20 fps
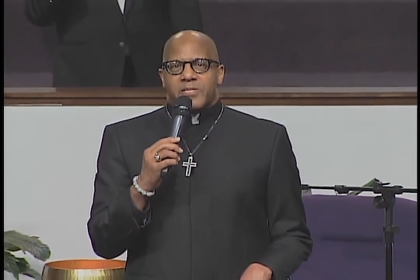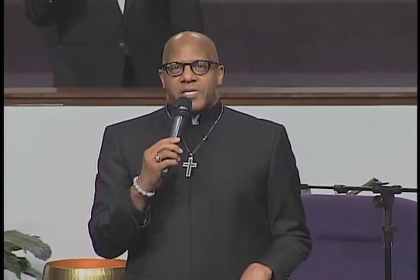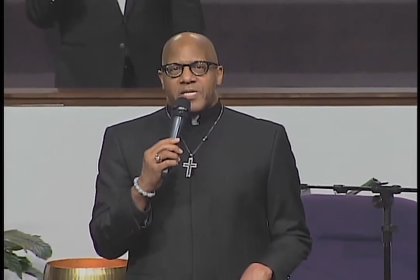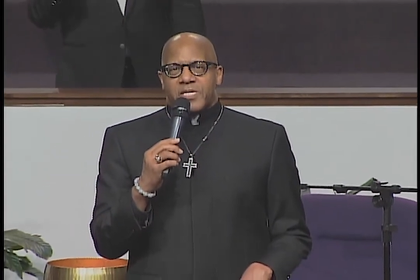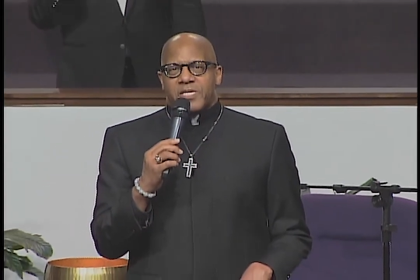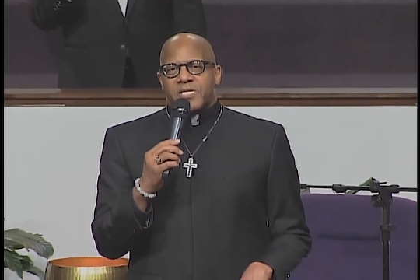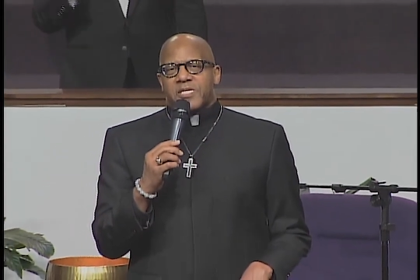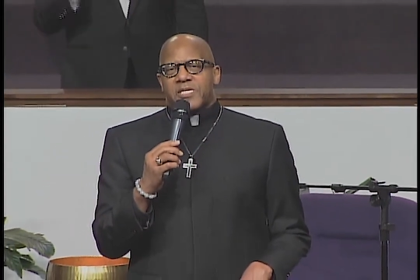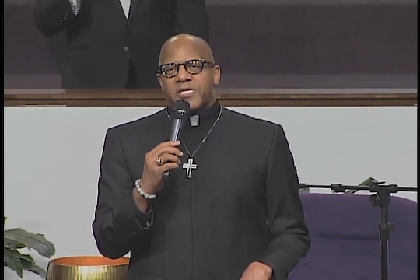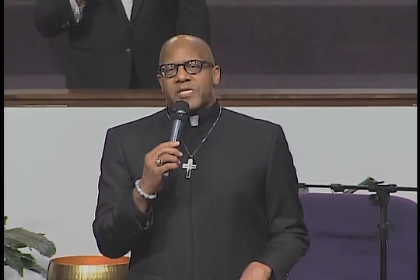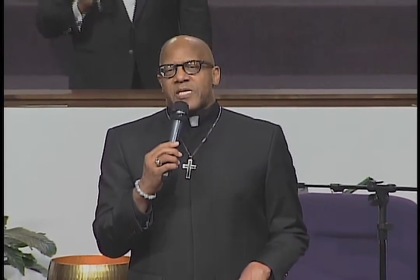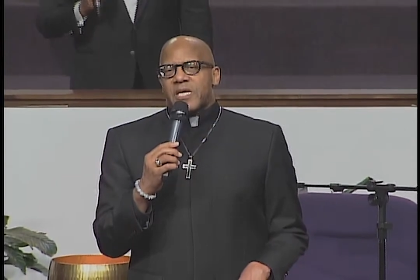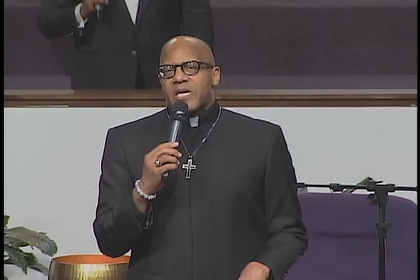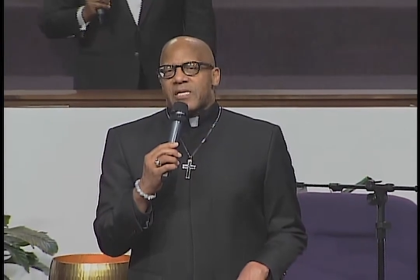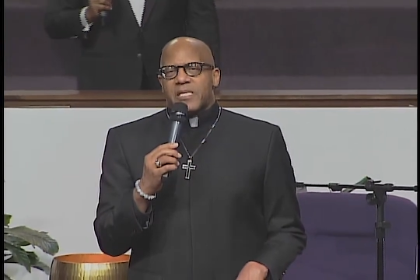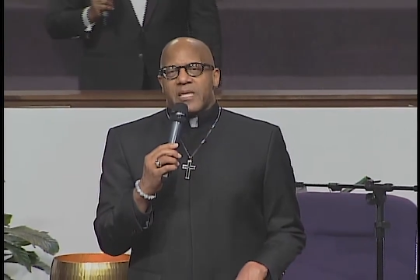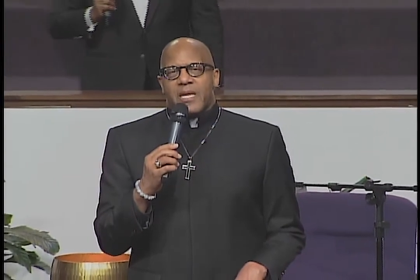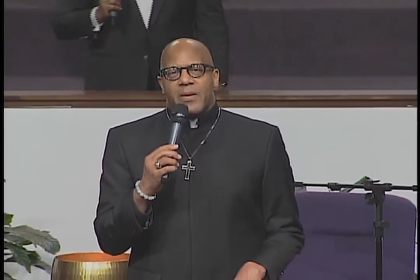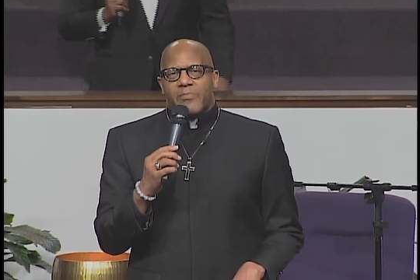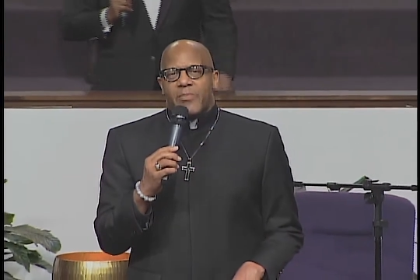
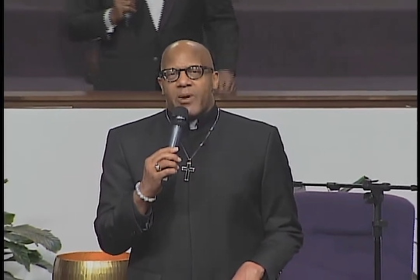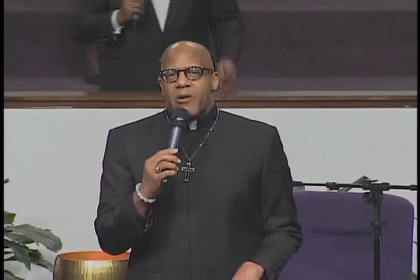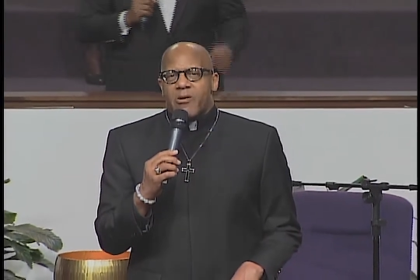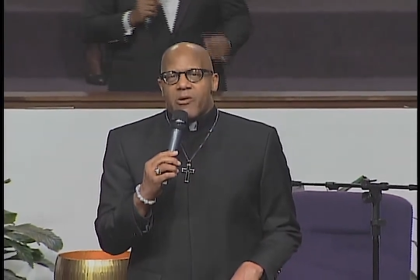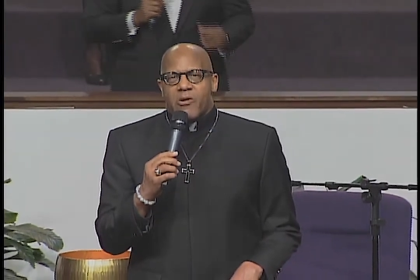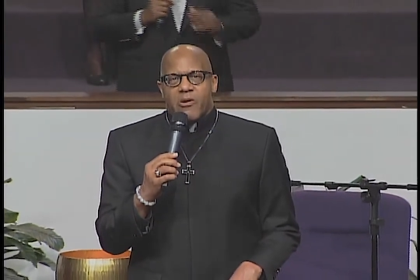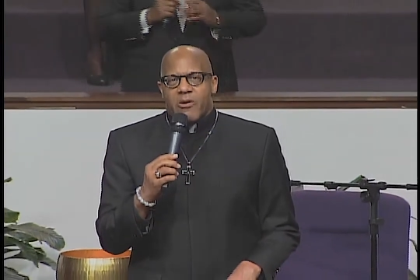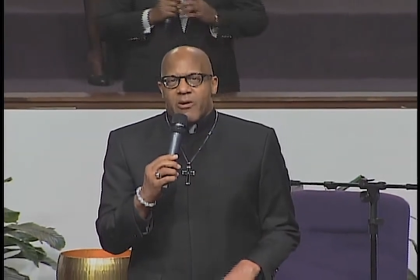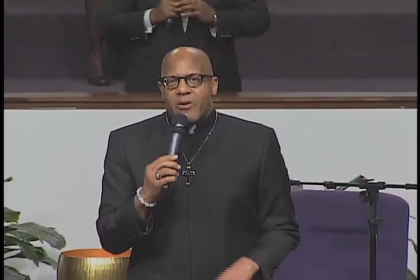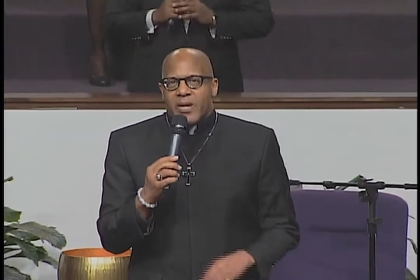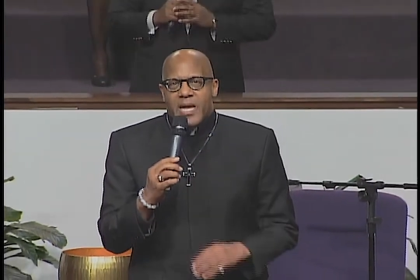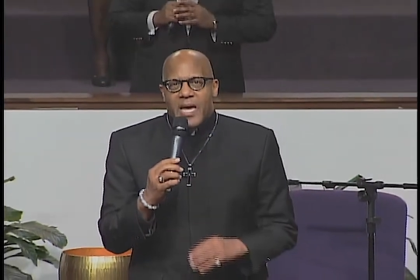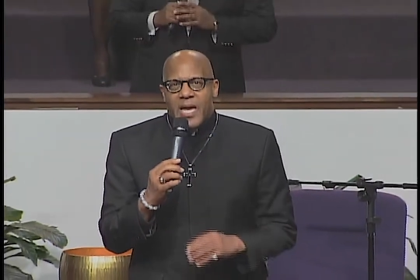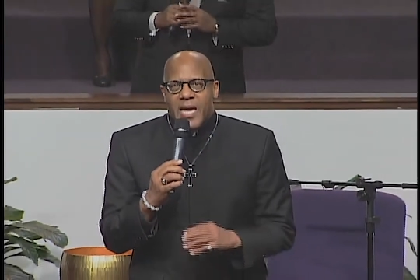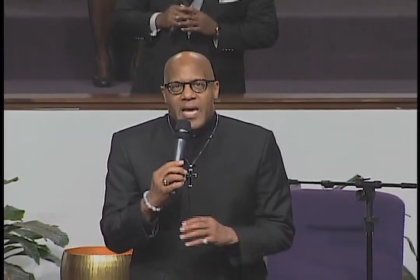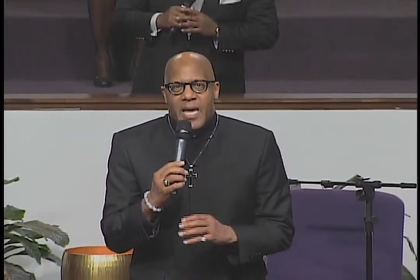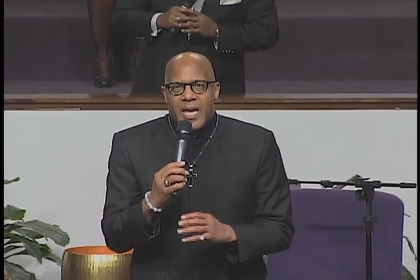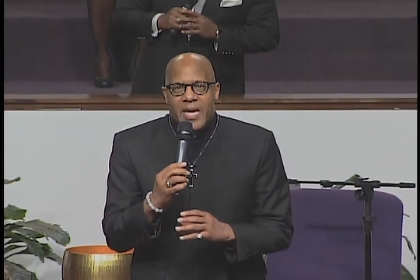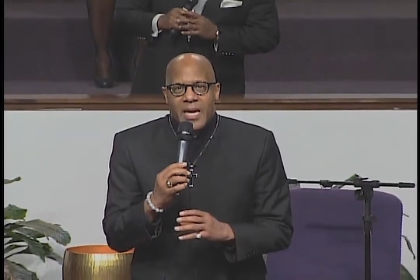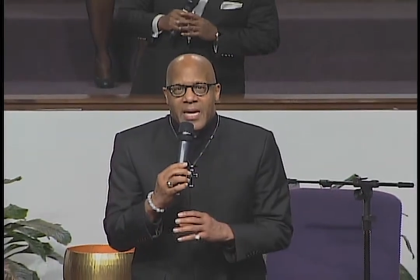Sunday
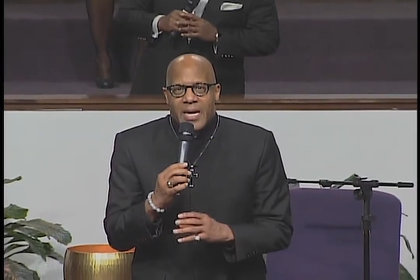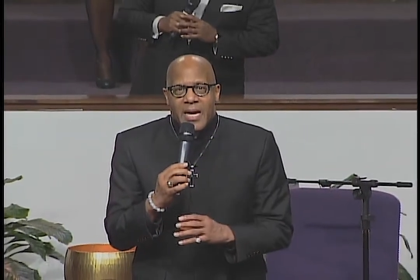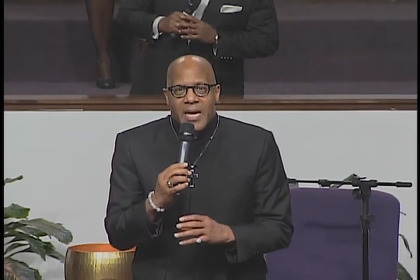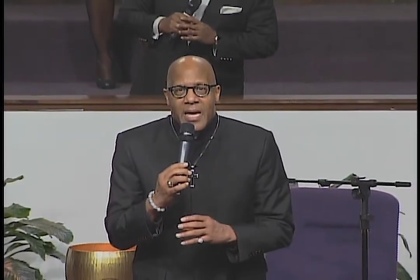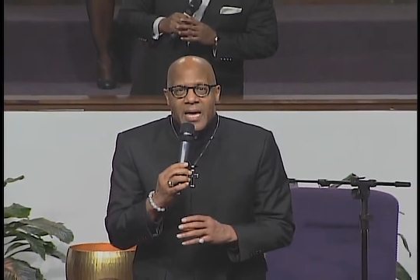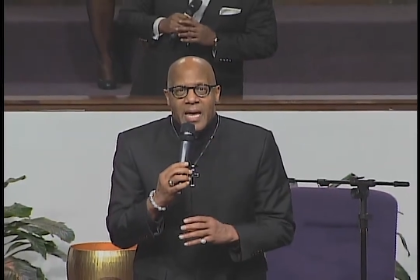morning